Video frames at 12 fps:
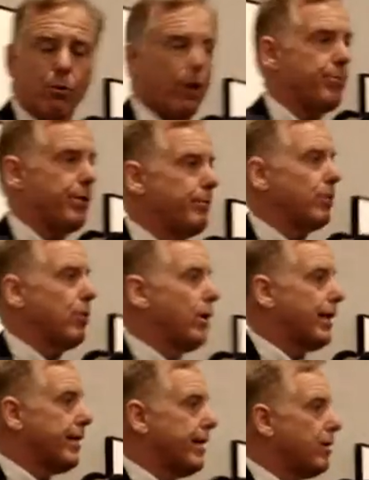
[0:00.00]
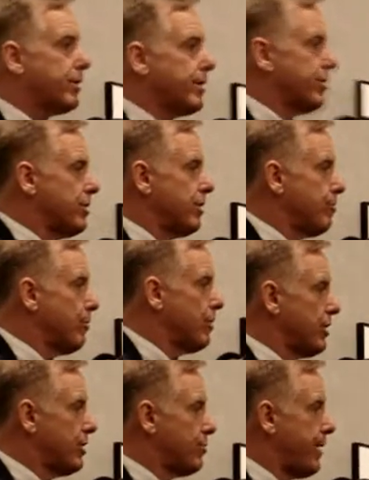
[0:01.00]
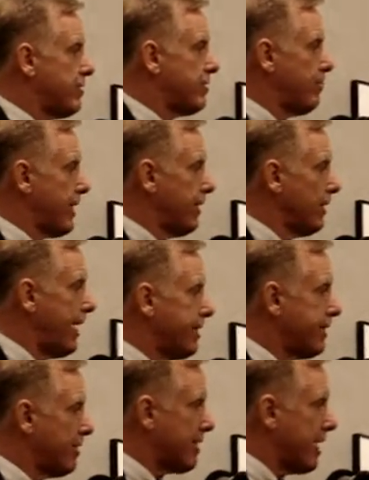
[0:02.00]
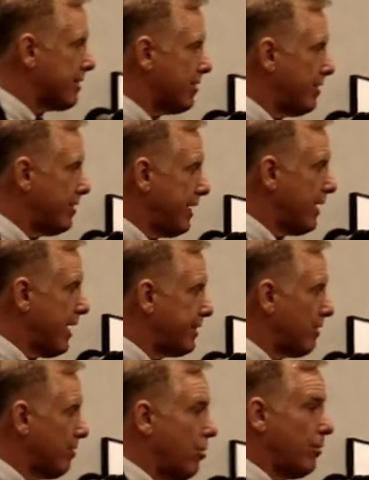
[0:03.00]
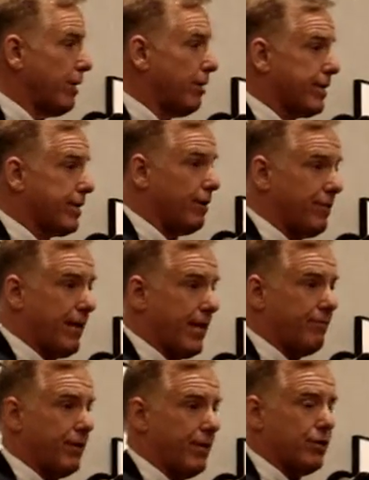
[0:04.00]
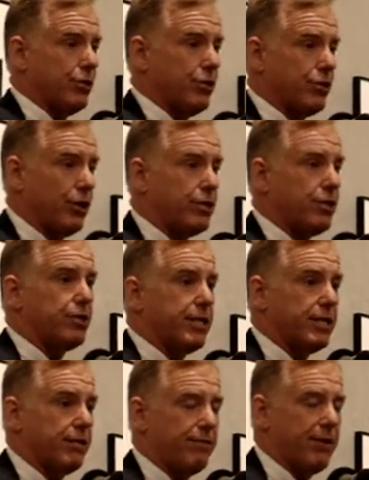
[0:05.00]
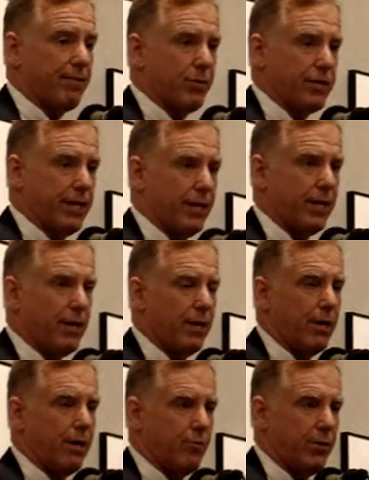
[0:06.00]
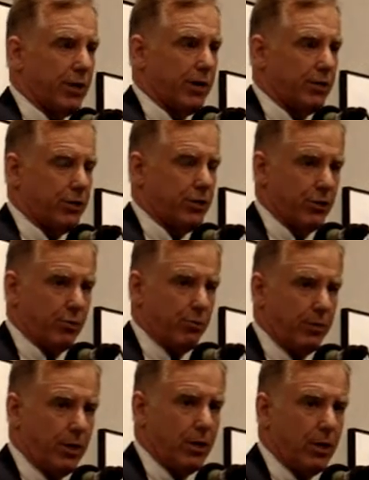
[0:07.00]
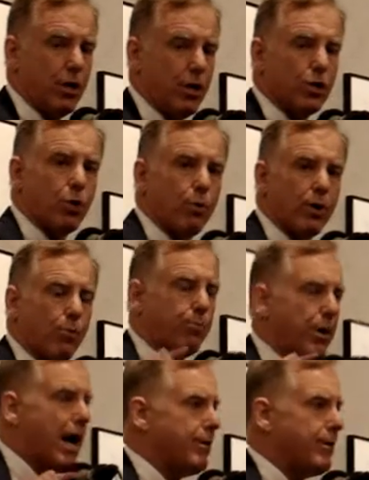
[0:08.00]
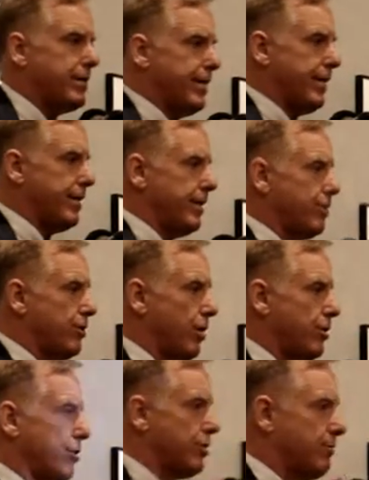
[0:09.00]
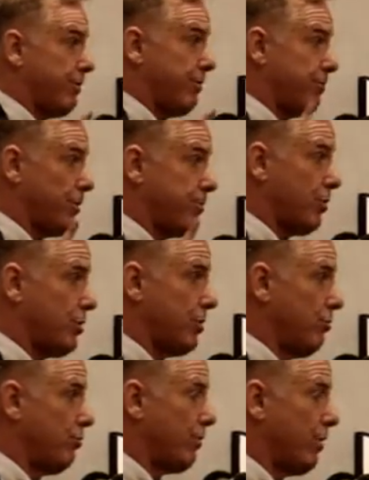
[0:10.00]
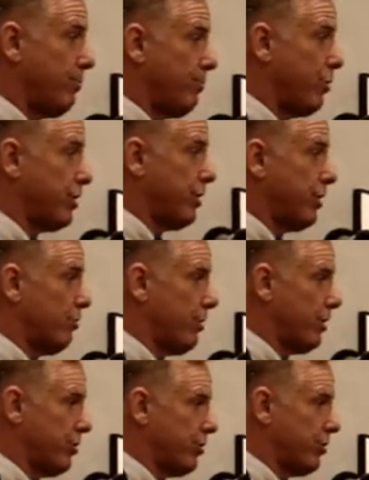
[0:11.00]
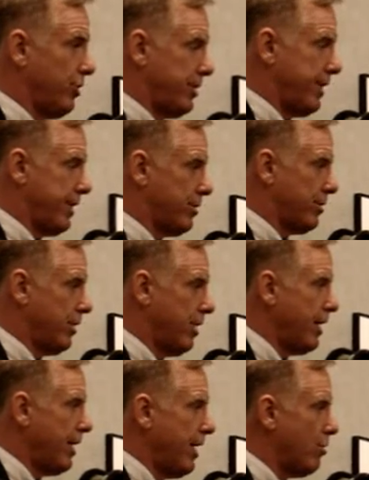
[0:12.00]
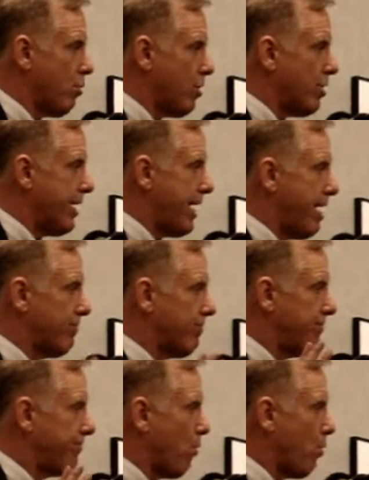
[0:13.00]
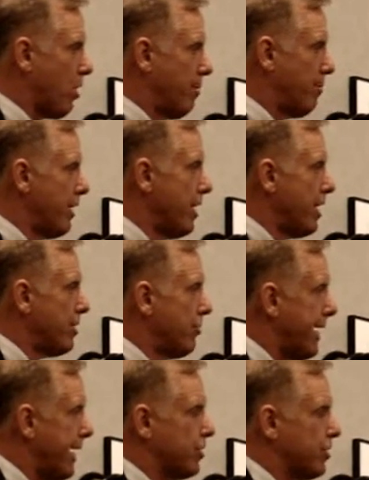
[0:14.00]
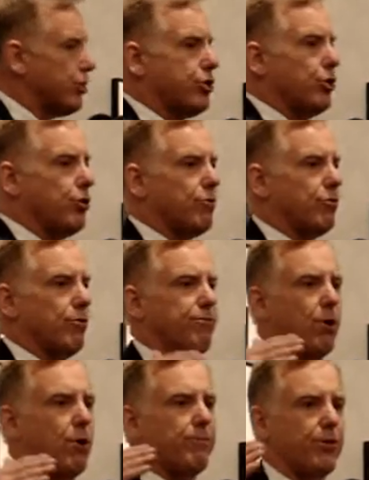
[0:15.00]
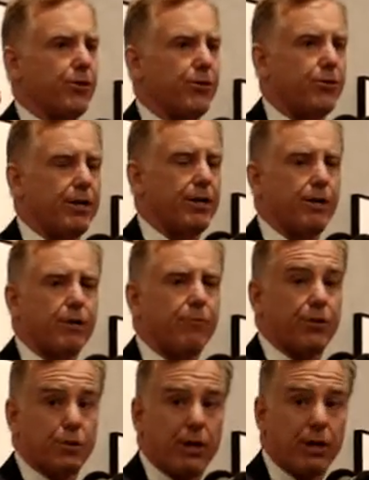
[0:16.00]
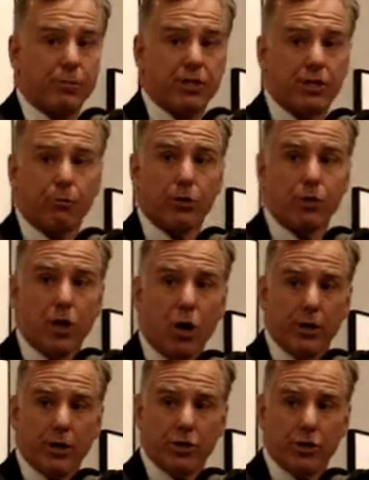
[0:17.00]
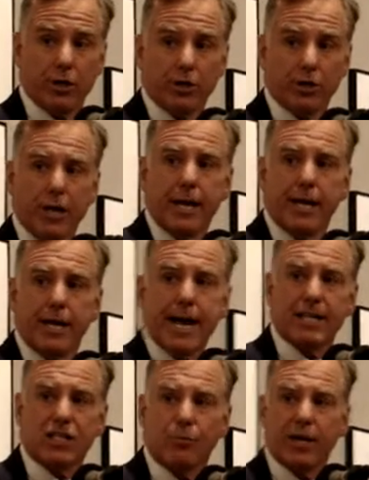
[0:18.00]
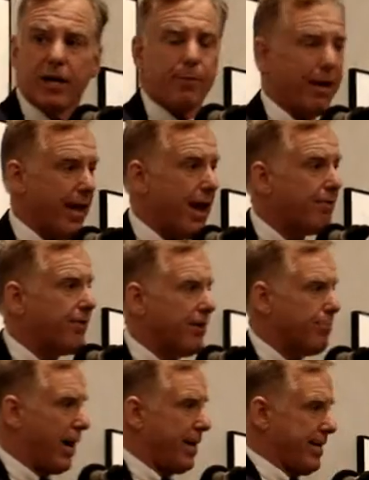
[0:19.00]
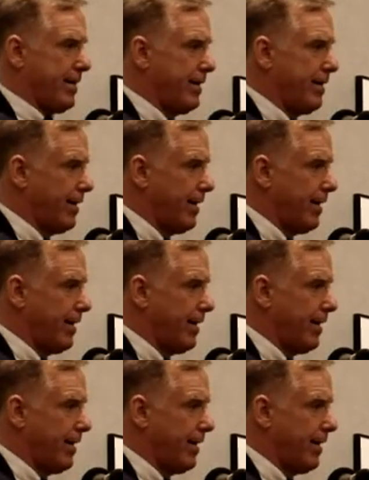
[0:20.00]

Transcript: Well, people don't like the healthcare system because it's expensive, but they like their doctors and they like their own healthcare if they have decent insurance, and 65% of Americans do. So what Obama did is be the first person who's really pushed this, who understood this. In order to have reform, you can't just do the reform for the 20% with no insurance. It has to be about everybody.